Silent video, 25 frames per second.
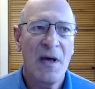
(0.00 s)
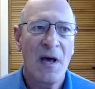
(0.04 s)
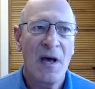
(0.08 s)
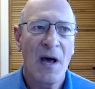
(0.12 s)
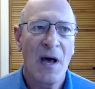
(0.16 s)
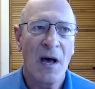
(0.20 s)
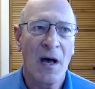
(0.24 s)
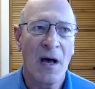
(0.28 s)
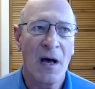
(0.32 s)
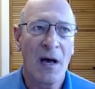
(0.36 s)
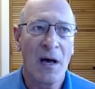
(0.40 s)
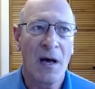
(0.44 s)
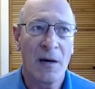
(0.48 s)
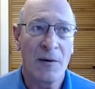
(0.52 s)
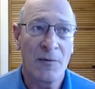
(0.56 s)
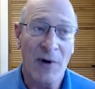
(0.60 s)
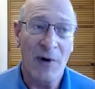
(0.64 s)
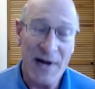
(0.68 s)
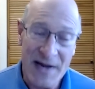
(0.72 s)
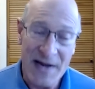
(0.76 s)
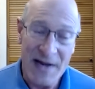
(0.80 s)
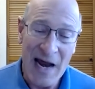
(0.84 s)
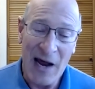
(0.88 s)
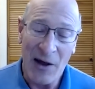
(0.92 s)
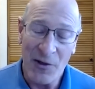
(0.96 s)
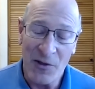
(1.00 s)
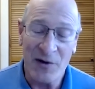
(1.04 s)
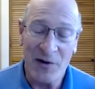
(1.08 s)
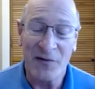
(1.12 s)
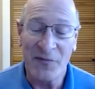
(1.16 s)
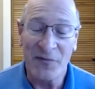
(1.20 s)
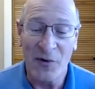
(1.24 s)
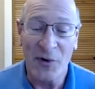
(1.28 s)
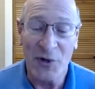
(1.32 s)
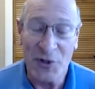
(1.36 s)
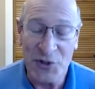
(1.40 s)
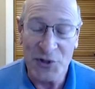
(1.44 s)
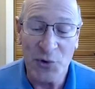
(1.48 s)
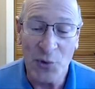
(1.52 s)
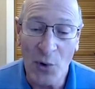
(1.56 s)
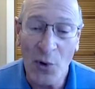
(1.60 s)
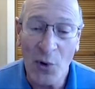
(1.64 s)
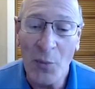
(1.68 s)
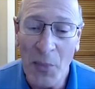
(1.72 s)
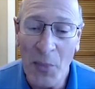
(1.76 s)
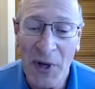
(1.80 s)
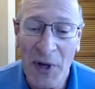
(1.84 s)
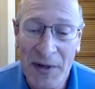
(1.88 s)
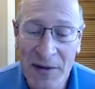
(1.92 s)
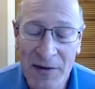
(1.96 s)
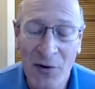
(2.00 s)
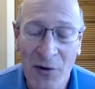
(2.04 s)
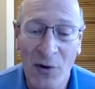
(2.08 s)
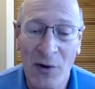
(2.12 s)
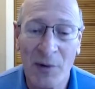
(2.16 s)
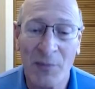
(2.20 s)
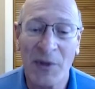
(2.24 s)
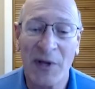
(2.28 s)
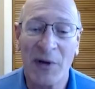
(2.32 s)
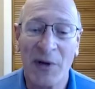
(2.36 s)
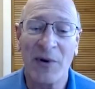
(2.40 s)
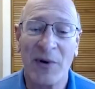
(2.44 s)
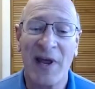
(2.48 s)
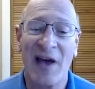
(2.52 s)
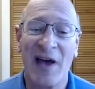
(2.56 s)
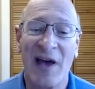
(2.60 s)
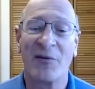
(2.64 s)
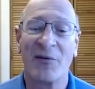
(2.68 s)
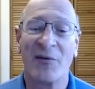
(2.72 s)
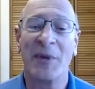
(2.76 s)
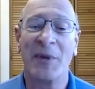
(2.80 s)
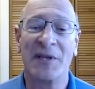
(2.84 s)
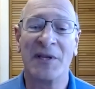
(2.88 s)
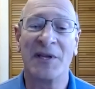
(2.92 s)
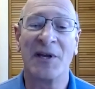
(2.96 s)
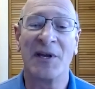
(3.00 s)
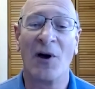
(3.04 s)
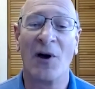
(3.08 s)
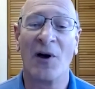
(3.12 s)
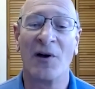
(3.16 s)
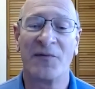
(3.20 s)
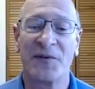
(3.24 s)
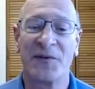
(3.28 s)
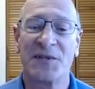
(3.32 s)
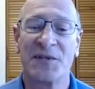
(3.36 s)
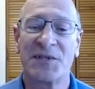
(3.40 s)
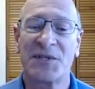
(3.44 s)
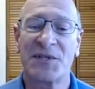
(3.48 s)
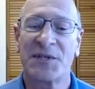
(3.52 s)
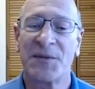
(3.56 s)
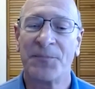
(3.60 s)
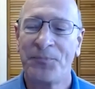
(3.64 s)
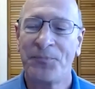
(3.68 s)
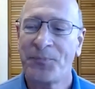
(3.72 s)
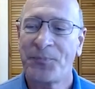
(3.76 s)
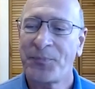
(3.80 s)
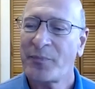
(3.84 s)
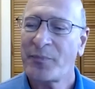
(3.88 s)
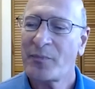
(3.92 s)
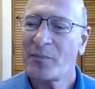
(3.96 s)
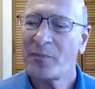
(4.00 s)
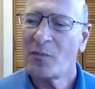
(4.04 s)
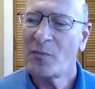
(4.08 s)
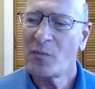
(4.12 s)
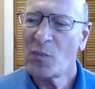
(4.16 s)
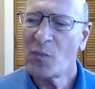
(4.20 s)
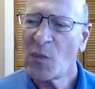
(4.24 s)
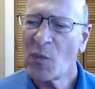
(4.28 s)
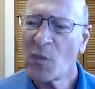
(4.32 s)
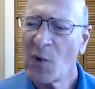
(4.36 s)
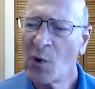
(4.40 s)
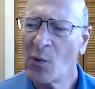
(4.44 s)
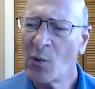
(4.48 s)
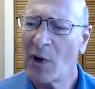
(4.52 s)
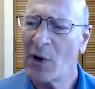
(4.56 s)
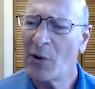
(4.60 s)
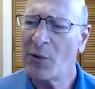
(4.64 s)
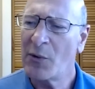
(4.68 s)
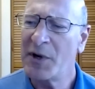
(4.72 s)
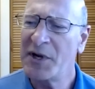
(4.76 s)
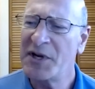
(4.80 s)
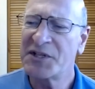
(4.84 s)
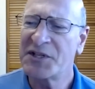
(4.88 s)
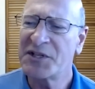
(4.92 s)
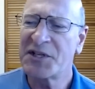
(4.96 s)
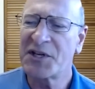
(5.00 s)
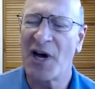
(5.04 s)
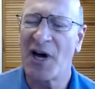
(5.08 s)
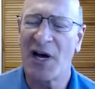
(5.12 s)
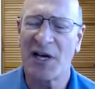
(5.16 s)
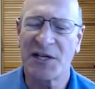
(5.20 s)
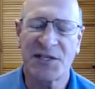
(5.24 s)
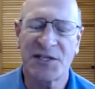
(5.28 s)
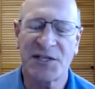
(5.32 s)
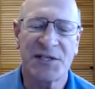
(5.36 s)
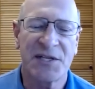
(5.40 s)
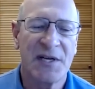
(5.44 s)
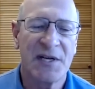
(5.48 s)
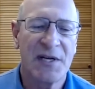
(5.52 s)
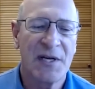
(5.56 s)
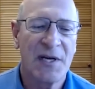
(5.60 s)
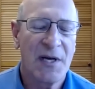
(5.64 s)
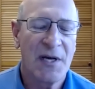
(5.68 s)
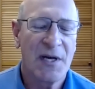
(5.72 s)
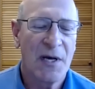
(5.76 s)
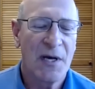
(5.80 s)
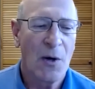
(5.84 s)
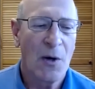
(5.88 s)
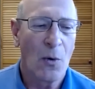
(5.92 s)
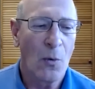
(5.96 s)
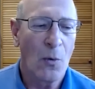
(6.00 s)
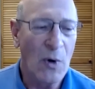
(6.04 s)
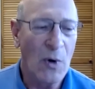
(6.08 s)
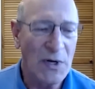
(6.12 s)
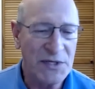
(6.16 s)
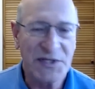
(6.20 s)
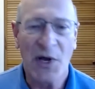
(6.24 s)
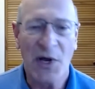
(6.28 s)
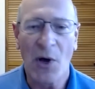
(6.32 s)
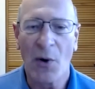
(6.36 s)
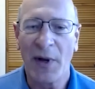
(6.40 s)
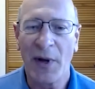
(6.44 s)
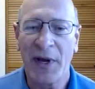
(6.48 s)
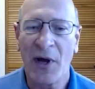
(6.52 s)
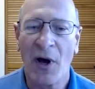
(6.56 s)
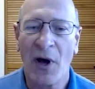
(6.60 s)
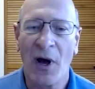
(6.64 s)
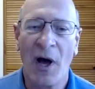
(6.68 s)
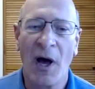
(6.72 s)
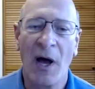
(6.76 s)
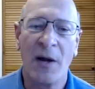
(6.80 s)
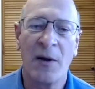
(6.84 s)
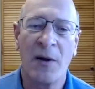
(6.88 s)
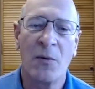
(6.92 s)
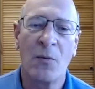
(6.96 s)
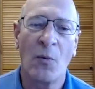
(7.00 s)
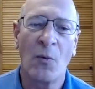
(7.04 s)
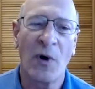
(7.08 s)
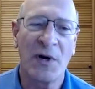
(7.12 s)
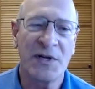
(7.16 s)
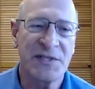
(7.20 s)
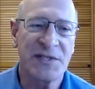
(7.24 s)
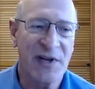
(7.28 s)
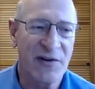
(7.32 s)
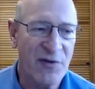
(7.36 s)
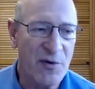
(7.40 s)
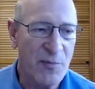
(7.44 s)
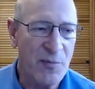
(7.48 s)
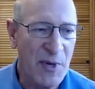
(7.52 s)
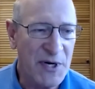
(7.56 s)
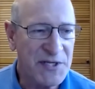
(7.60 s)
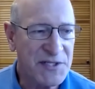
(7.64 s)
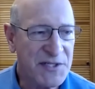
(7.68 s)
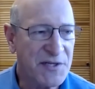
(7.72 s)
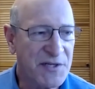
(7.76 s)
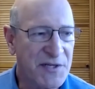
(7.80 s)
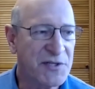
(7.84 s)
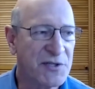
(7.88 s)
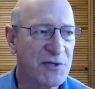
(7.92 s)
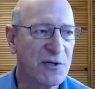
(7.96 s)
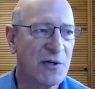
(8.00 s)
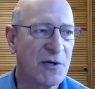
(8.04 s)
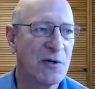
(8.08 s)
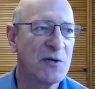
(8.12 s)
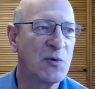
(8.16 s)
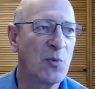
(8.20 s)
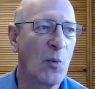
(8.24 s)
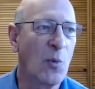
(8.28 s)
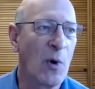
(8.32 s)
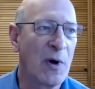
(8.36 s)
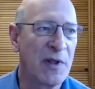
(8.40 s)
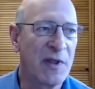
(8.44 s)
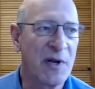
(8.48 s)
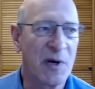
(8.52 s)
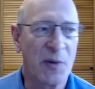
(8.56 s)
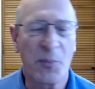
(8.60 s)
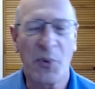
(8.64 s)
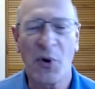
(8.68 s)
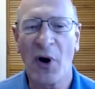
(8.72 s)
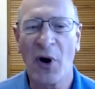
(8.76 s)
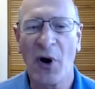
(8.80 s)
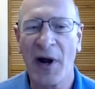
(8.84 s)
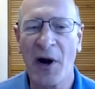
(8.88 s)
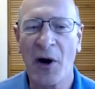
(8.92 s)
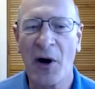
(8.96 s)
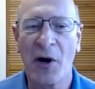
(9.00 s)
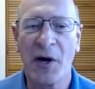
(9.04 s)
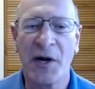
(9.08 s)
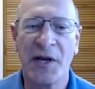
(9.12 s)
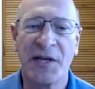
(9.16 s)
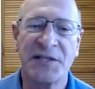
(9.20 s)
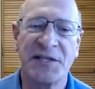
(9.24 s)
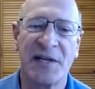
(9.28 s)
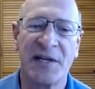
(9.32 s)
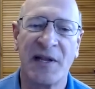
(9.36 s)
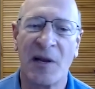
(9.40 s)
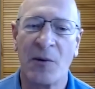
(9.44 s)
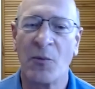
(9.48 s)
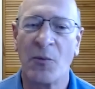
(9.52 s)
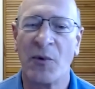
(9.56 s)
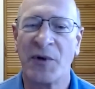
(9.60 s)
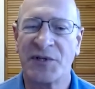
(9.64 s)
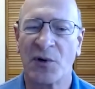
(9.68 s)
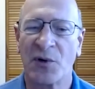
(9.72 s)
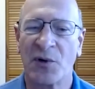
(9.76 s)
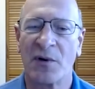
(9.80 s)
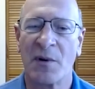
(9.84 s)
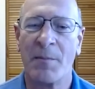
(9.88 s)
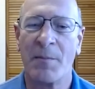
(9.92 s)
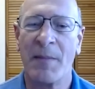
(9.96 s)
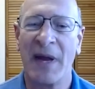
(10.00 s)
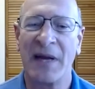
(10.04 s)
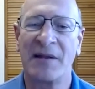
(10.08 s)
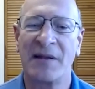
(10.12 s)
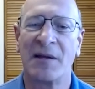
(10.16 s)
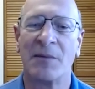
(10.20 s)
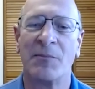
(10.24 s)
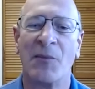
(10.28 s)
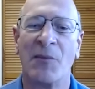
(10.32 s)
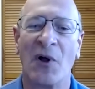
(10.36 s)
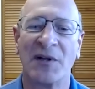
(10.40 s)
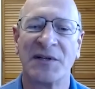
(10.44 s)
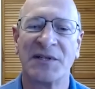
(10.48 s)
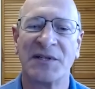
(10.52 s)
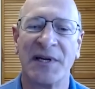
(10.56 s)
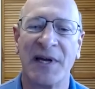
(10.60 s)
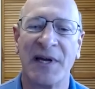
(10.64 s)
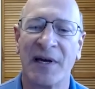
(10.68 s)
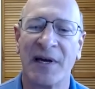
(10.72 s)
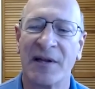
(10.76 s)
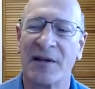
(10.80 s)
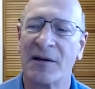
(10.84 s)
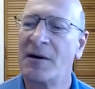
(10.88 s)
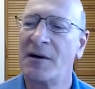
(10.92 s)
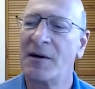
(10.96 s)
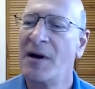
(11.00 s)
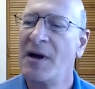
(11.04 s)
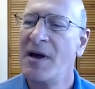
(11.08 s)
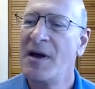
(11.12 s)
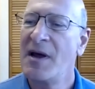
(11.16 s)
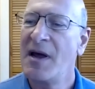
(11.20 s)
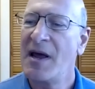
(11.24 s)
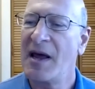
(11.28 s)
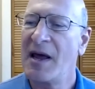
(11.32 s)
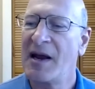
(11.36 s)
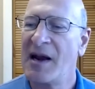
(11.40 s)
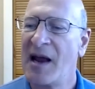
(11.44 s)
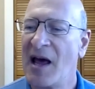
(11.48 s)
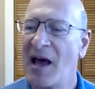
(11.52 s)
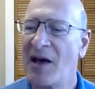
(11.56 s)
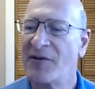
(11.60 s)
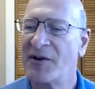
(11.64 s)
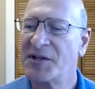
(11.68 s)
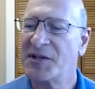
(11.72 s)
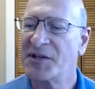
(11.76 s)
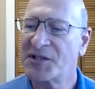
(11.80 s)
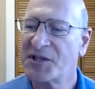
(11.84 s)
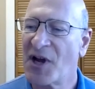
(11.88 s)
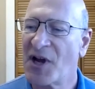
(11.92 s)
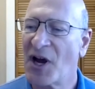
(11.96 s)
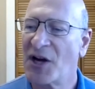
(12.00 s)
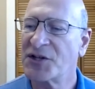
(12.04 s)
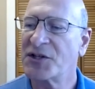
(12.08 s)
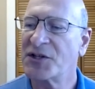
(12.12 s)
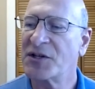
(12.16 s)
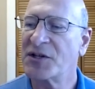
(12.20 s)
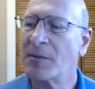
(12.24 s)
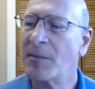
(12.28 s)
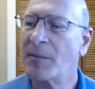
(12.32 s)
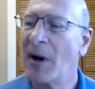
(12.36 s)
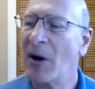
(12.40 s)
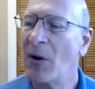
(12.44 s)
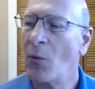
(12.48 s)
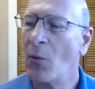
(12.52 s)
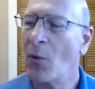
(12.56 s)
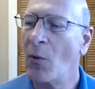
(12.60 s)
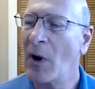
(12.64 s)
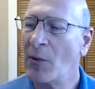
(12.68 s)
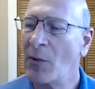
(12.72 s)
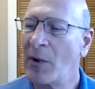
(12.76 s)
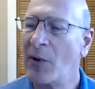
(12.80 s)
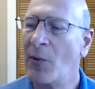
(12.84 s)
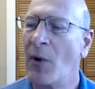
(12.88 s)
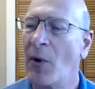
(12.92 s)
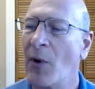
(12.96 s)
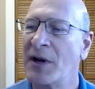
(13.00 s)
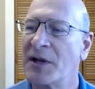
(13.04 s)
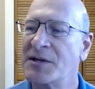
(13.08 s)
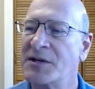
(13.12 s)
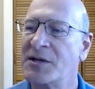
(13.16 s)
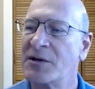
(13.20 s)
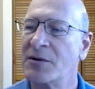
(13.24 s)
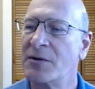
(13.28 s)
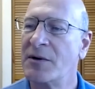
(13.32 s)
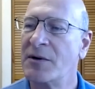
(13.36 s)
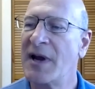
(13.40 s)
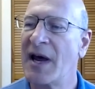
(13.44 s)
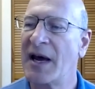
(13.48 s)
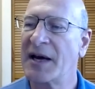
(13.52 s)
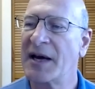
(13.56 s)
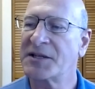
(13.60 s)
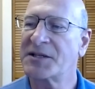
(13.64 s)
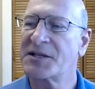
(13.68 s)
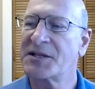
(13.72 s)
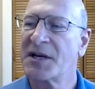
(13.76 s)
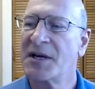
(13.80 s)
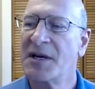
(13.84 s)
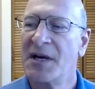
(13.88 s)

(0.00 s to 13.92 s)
Right now they're virtual, but normally we have them in the office where we discuss what's going on, what is everybody's concern, what are their priorities, and then we sort of make them all together and have a discussion about what we want to do next.